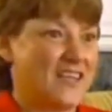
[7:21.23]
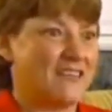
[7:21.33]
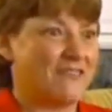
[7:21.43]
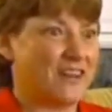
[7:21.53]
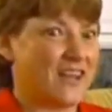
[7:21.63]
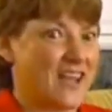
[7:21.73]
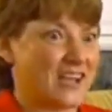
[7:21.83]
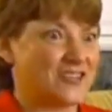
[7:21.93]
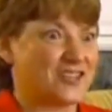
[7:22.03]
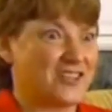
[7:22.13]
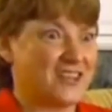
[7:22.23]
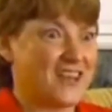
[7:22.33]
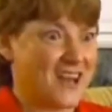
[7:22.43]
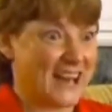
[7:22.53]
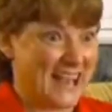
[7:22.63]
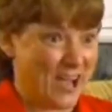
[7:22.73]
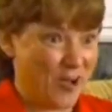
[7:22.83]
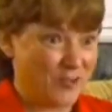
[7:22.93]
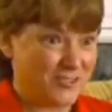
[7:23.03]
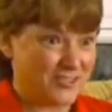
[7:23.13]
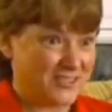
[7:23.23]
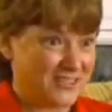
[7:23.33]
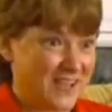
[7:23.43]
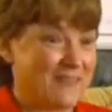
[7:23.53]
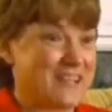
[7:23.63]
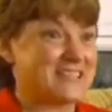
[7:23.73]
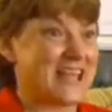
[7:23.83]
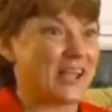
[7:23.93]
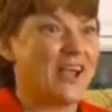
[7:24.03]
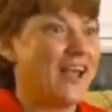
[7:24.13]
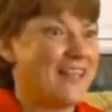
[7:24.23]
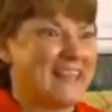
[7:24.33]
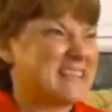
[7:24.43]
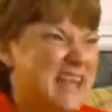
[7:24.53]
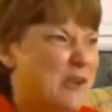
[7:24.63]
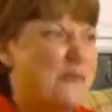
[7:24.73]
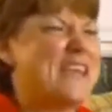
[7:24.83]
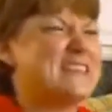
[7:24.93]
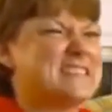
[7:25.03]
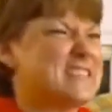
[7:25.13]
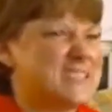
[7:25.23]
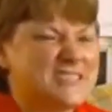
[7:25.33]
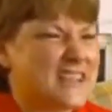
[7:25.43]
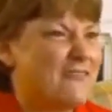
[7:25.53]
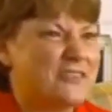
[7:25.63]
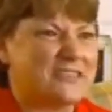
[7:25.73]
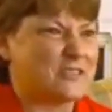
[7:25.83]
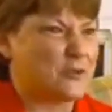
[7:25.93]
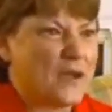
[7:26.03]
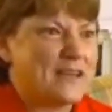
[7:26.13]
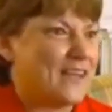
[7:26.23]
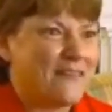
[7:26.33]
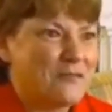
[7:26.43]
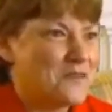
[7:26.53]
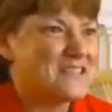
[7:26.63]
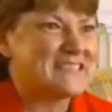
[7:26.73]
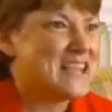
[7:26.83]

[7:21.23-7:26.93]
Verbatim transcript: if it actually got out. I mean, it's like it's like we had just discovered this great government